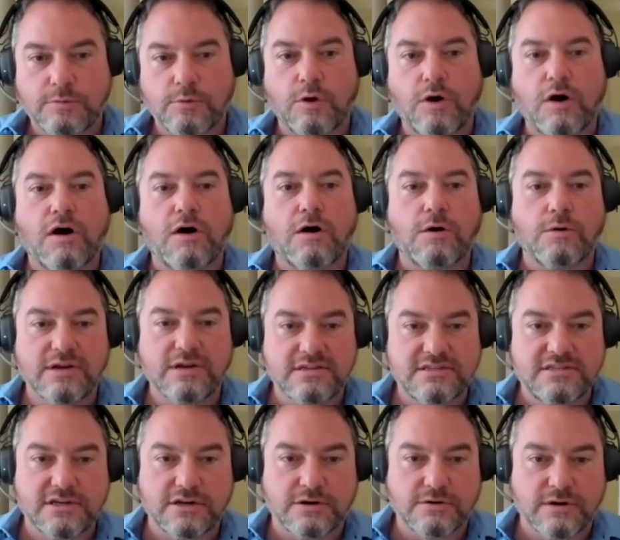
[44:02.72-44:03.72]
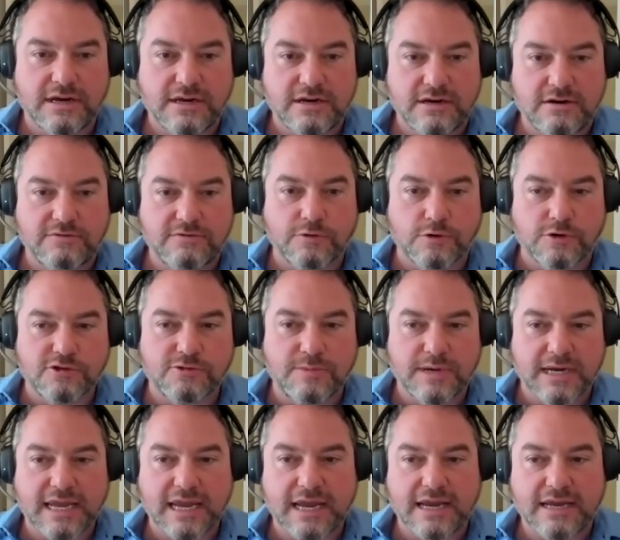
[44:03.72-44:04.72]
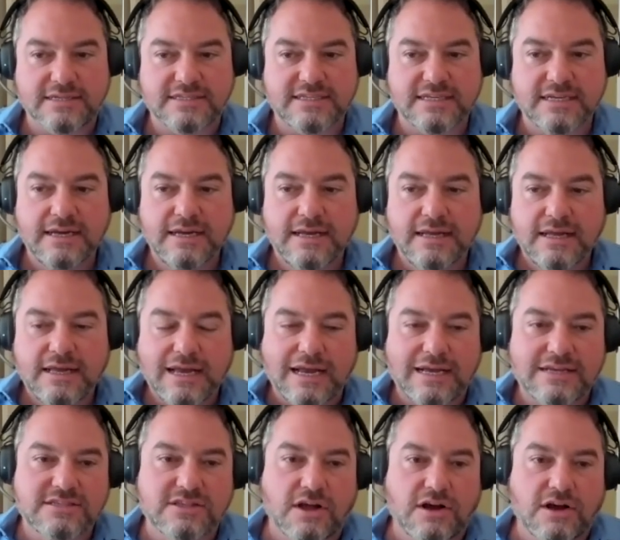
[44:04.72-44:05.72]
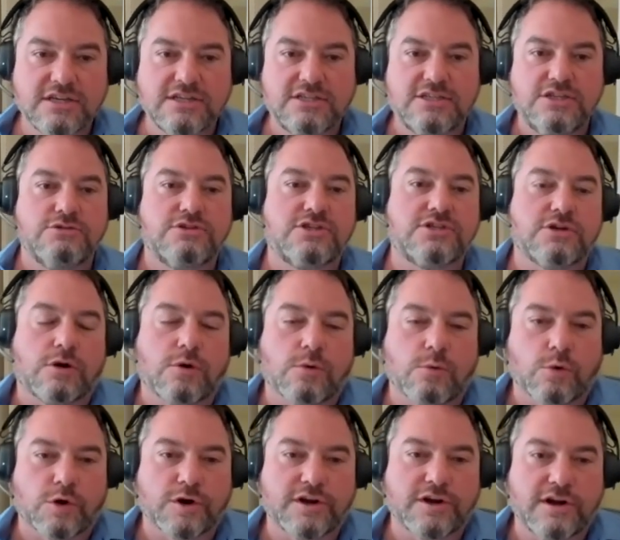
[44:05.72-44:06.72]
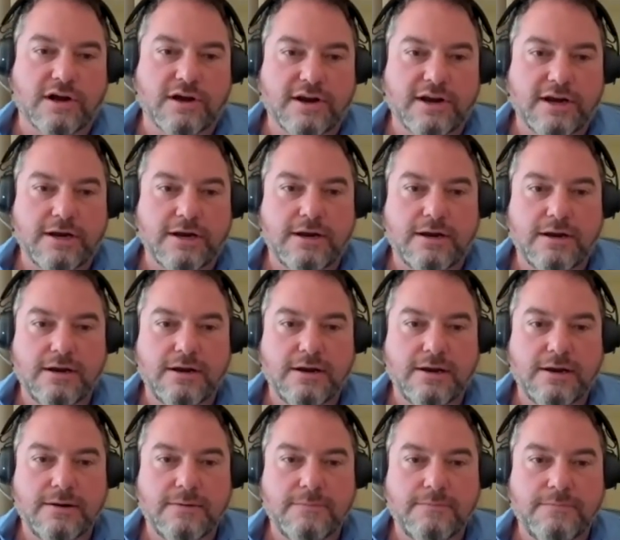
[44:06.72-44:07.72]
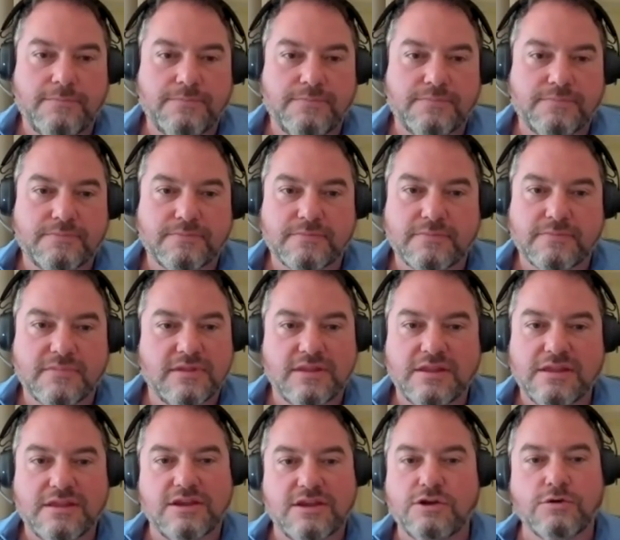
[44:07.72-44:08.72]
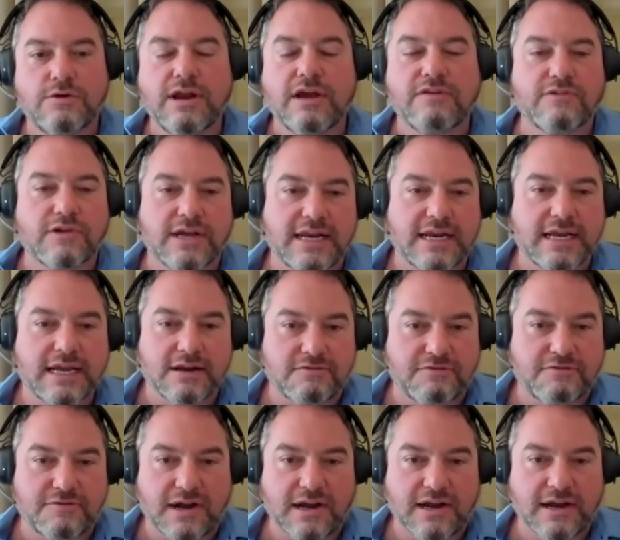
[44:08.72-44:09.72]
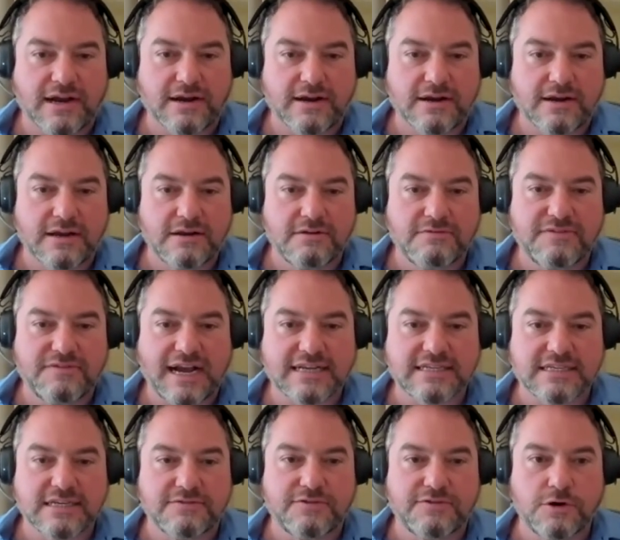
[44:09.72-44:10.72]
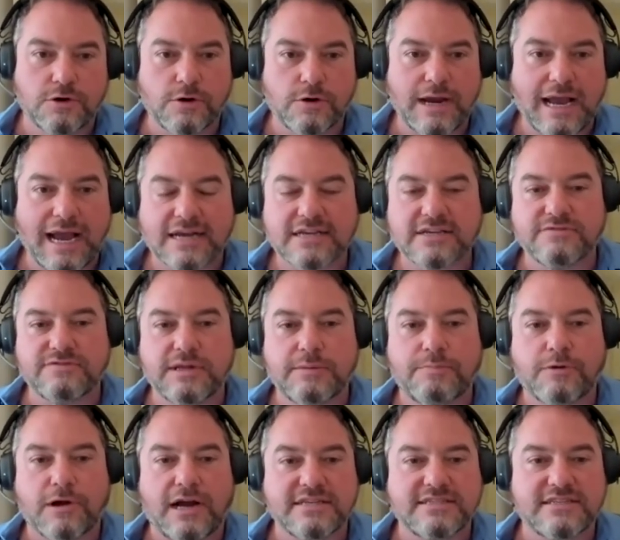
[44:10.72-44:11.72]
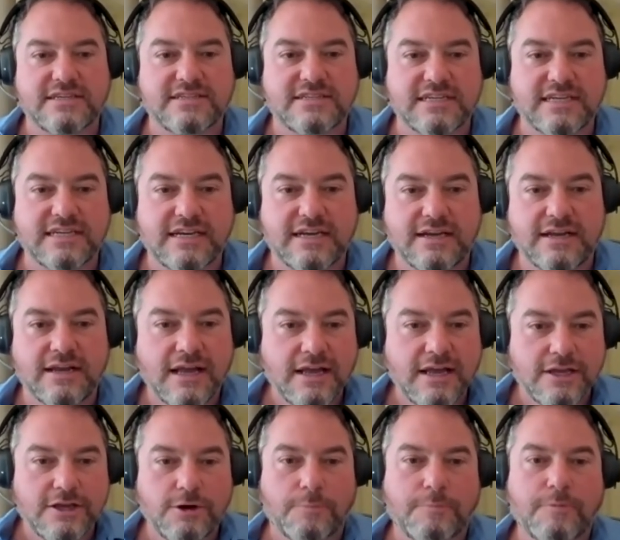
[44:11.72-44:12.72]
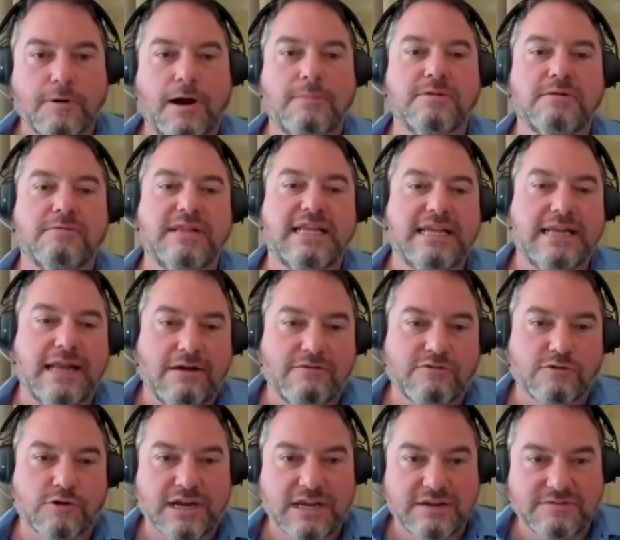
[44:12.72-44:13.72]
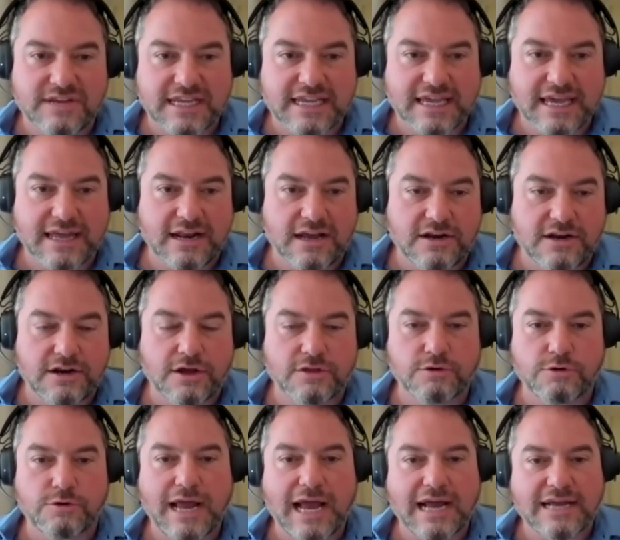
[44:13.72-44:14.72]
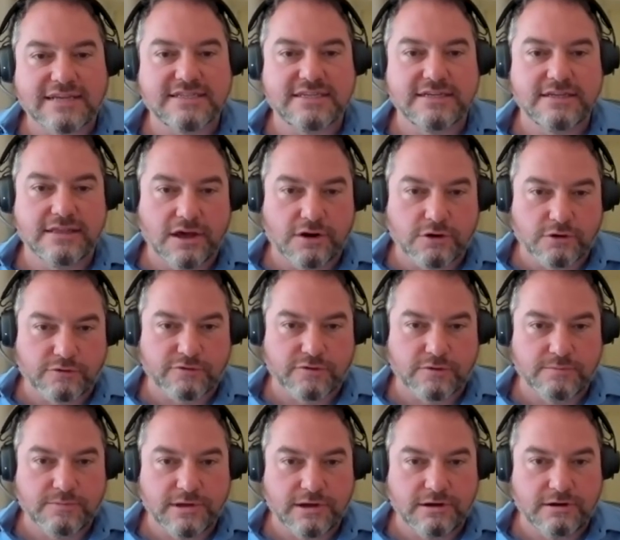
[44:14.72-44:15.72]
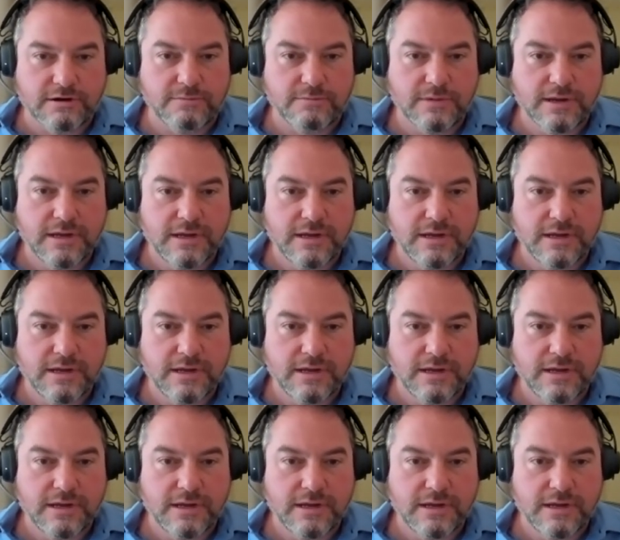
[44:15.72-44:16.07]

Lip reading: will always generate an enforcement case. As long as you start working on it, you're never going to get a fine. In fact, if you're actively processing it, you'll probably never even get another nasty letter from them.